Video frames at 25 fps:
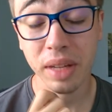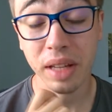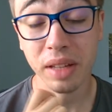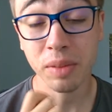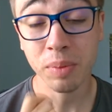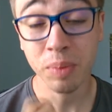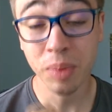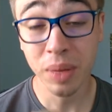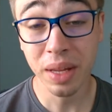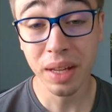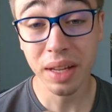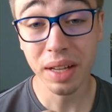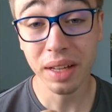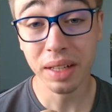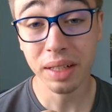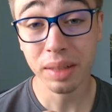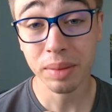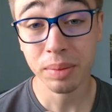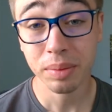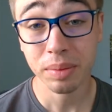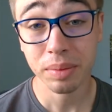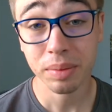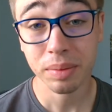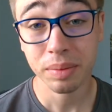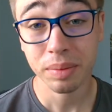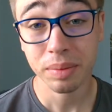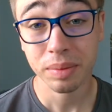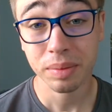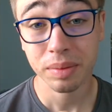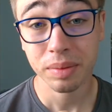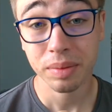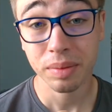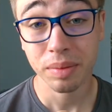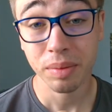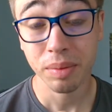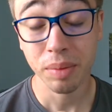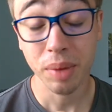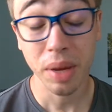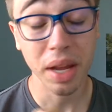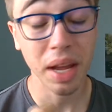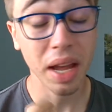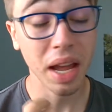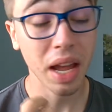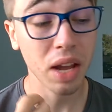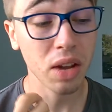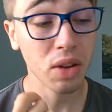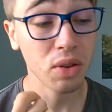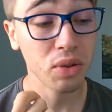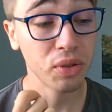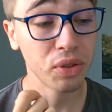That Mia
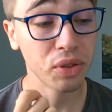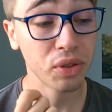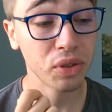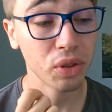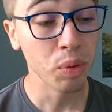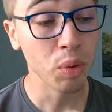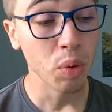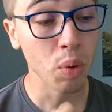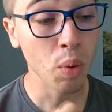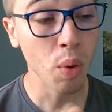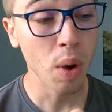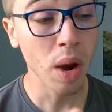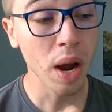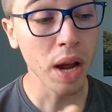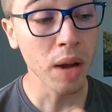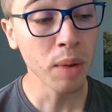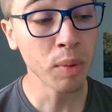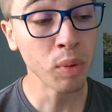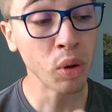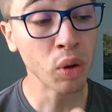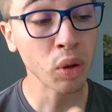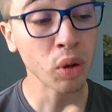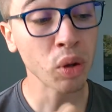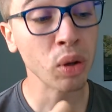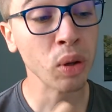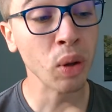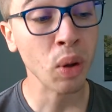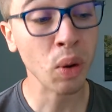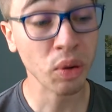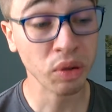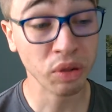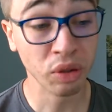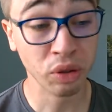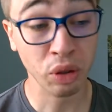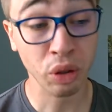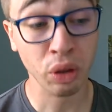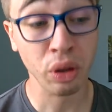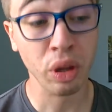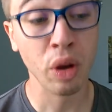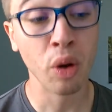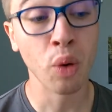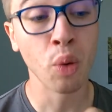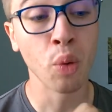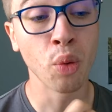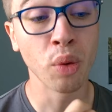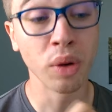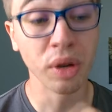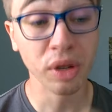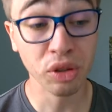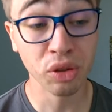behaves way more closer to the
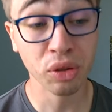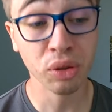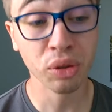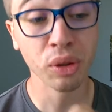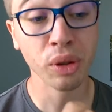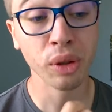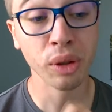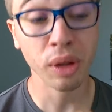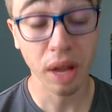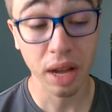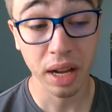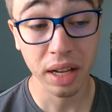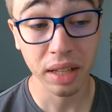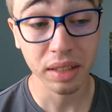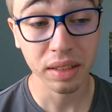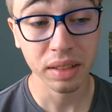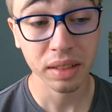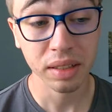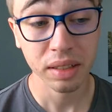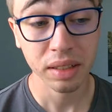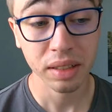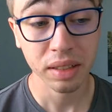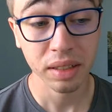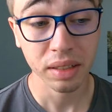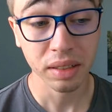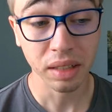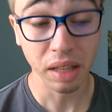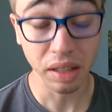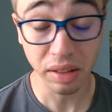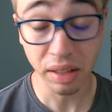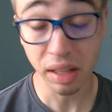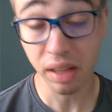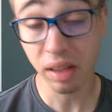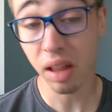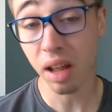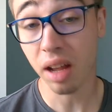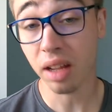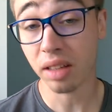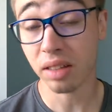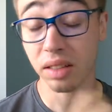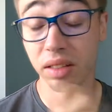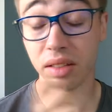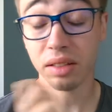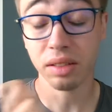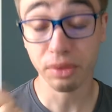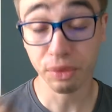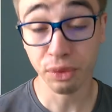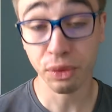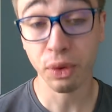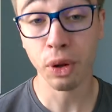original Light than the Light
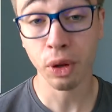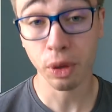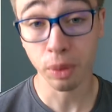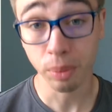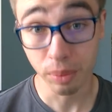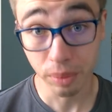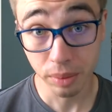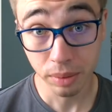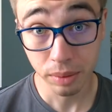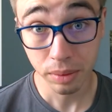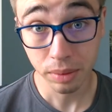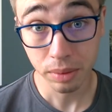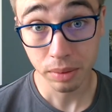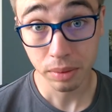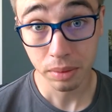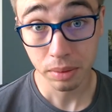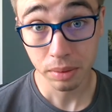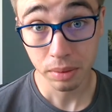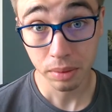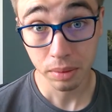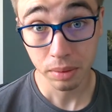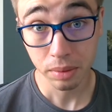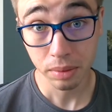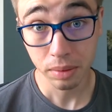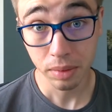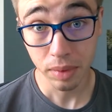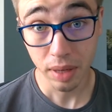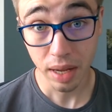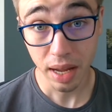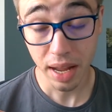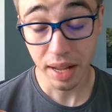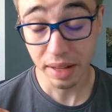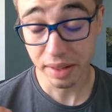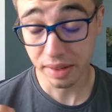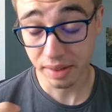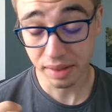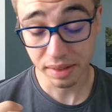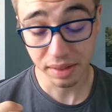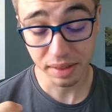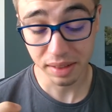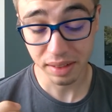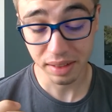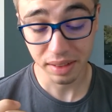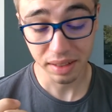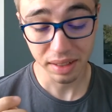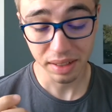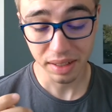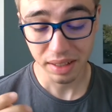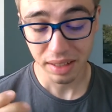in the film. It's